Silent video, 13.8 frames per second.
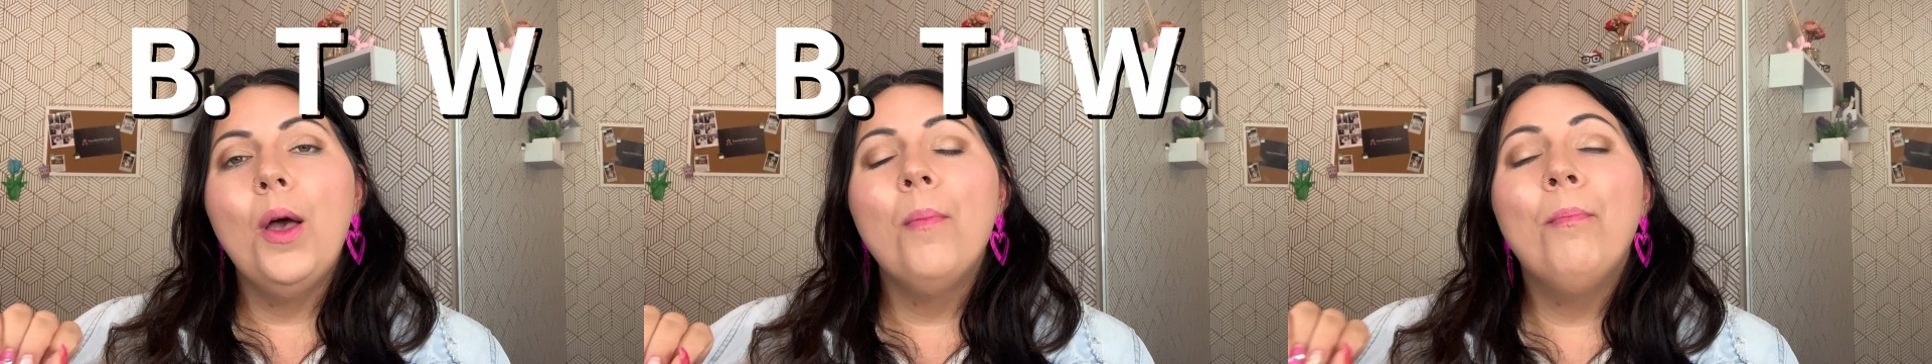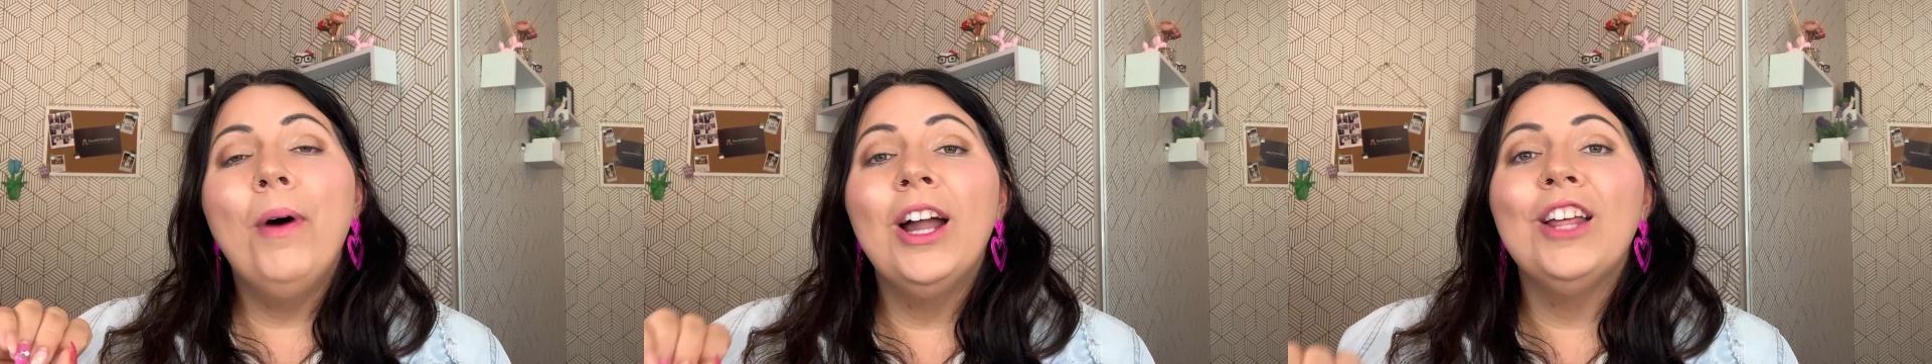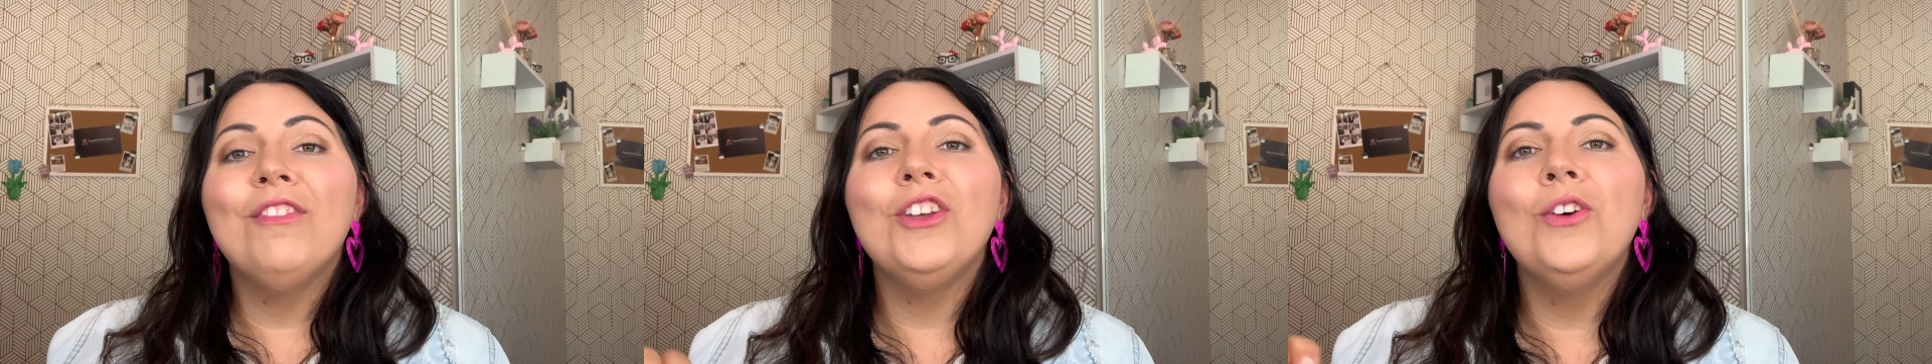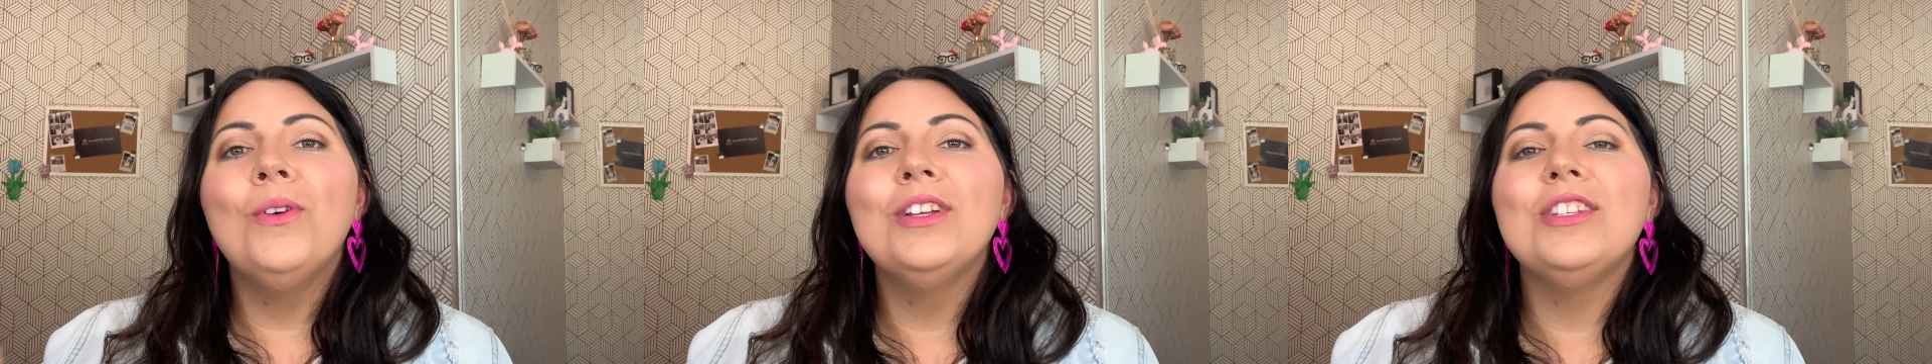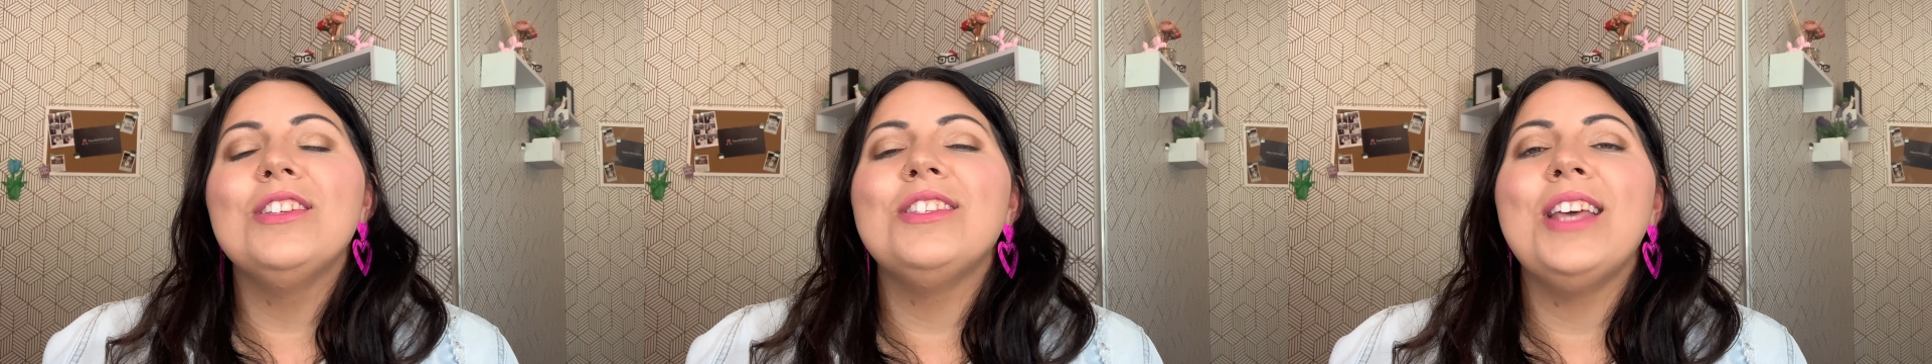But if you want
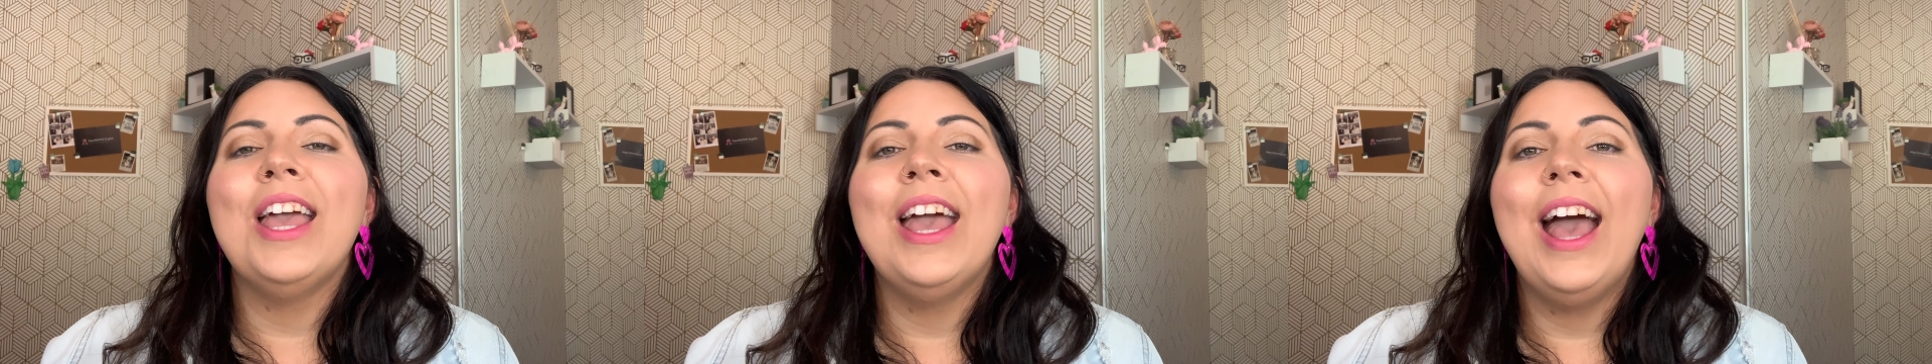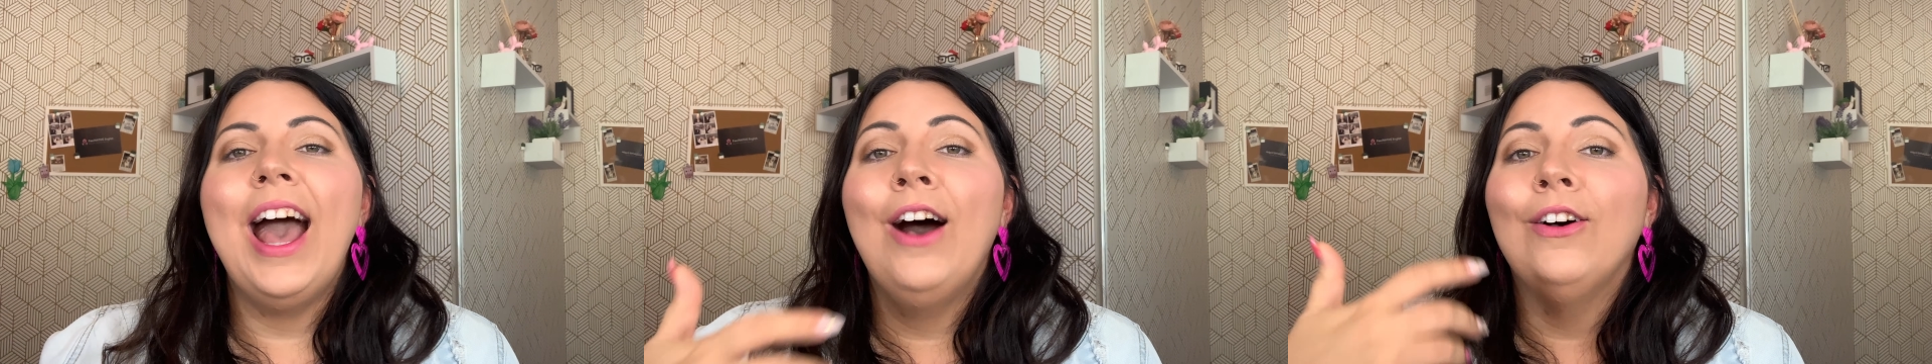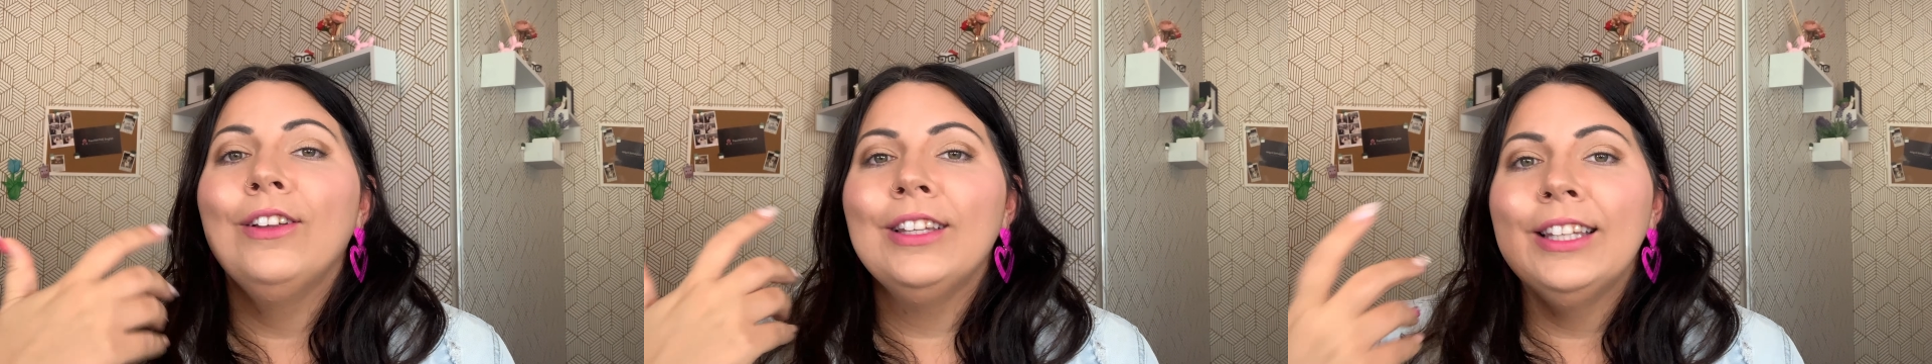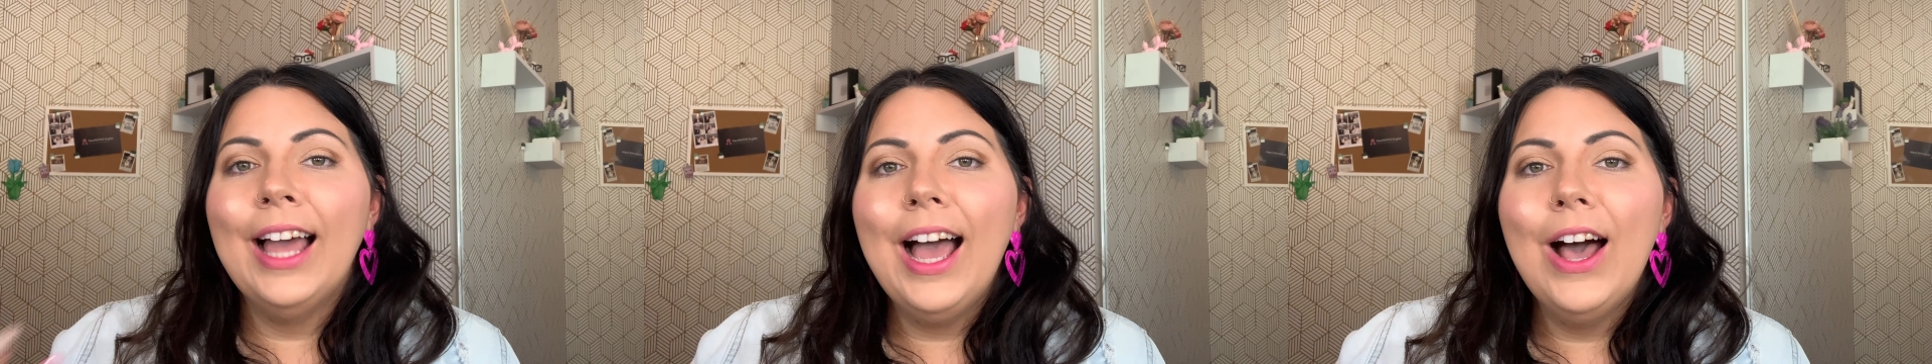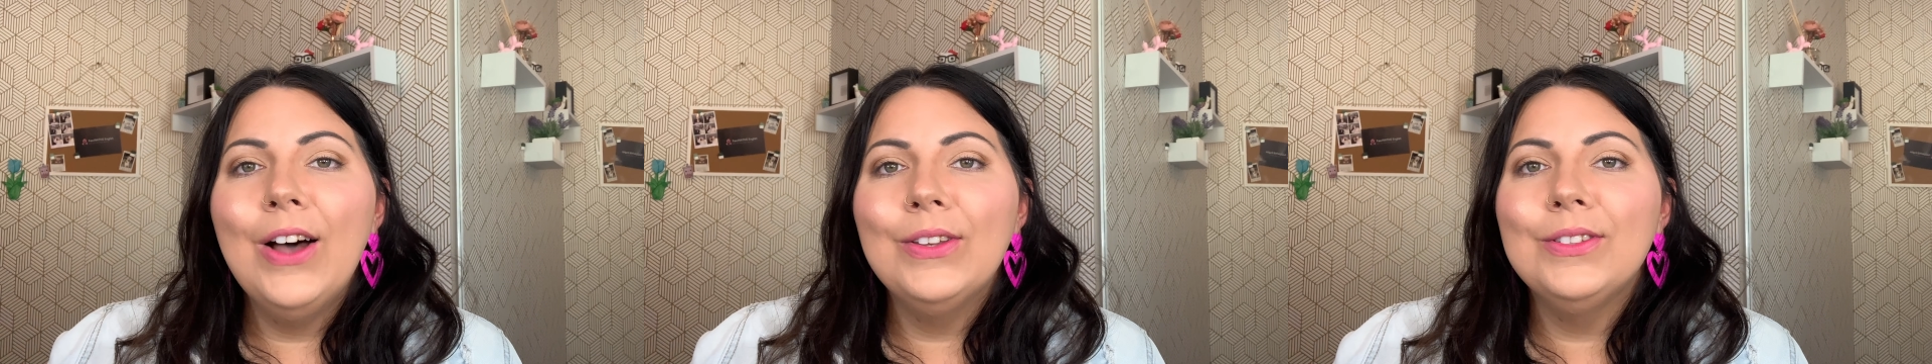to say it out
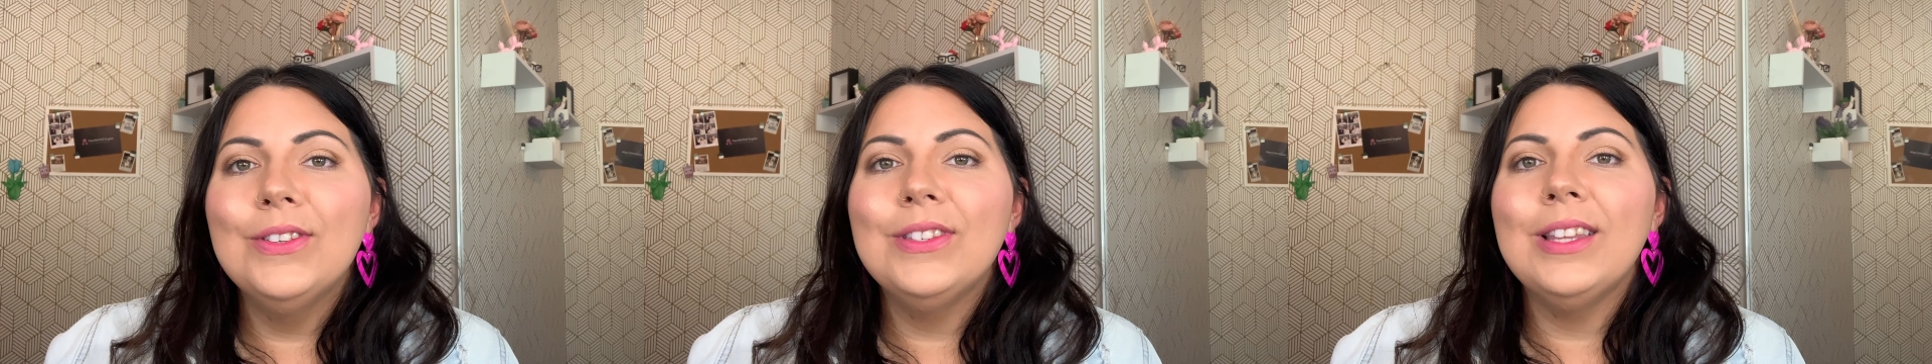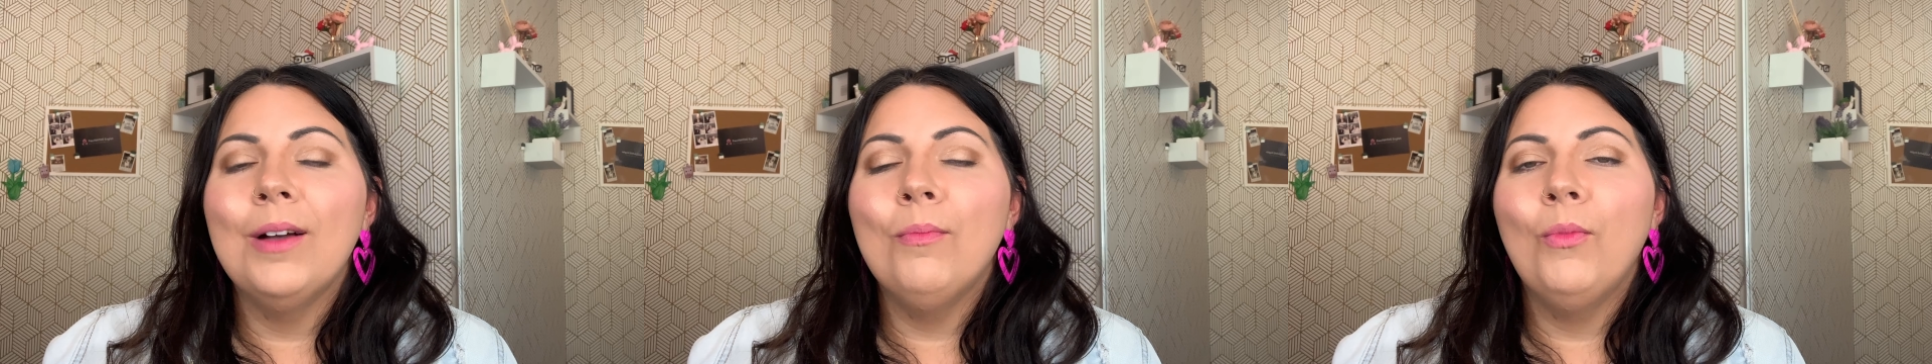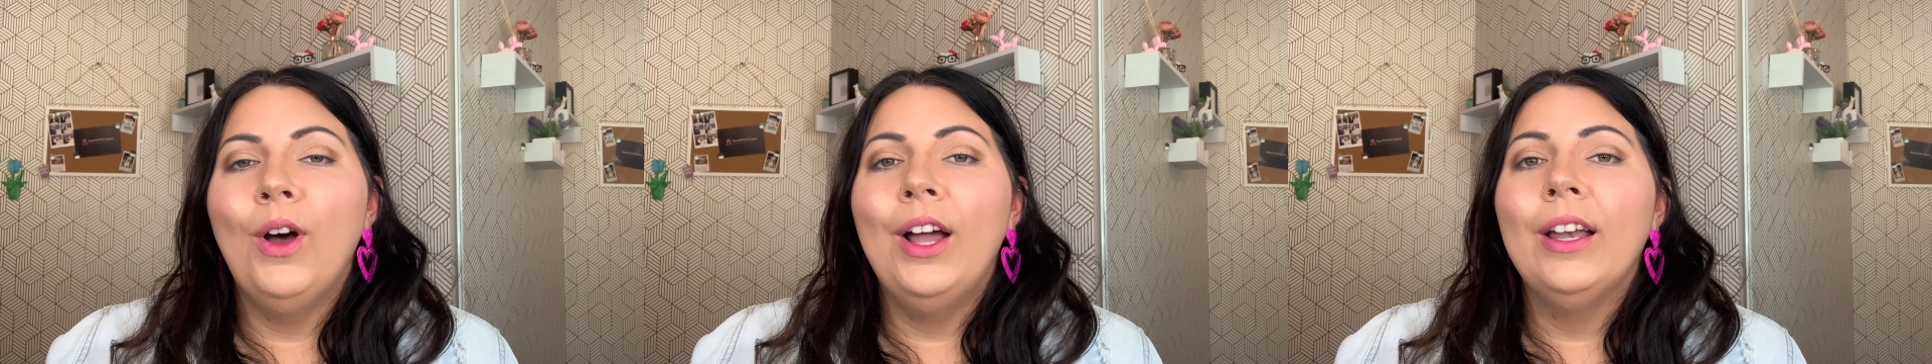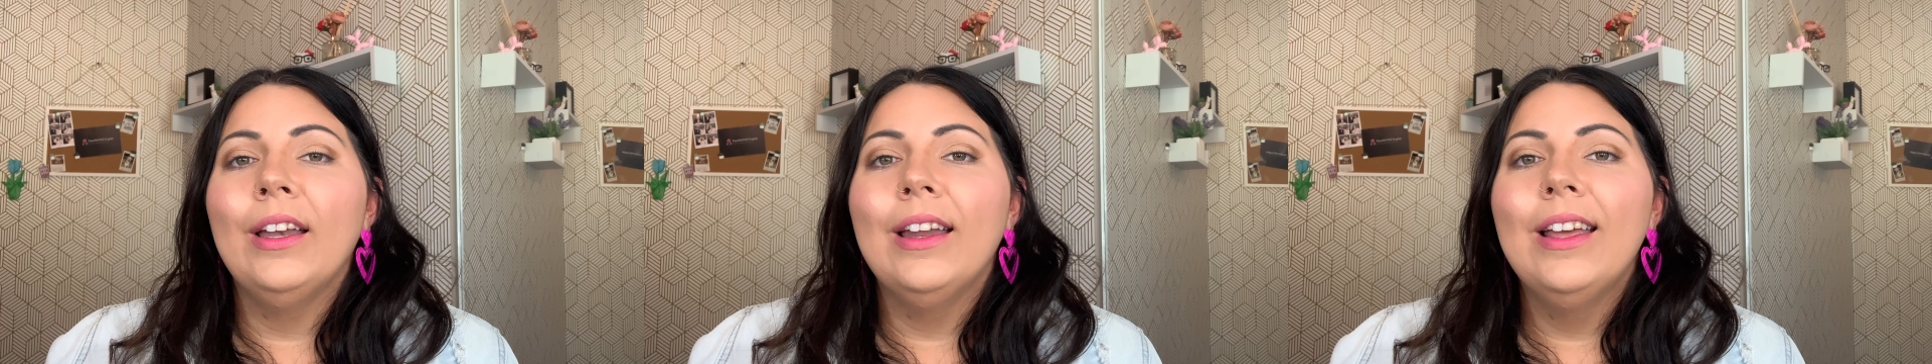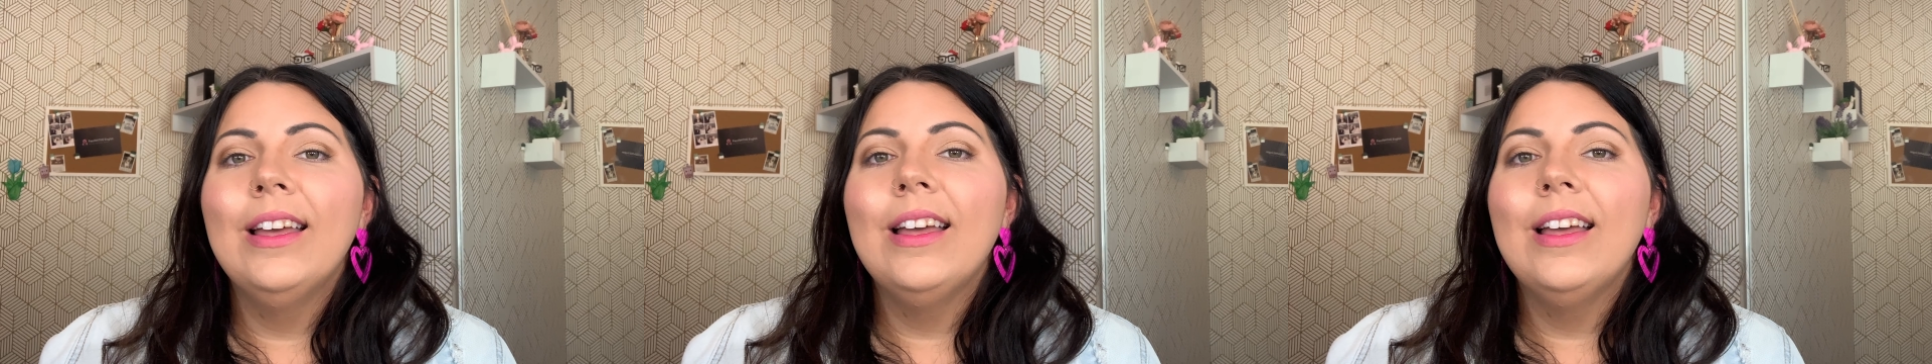loud to someone,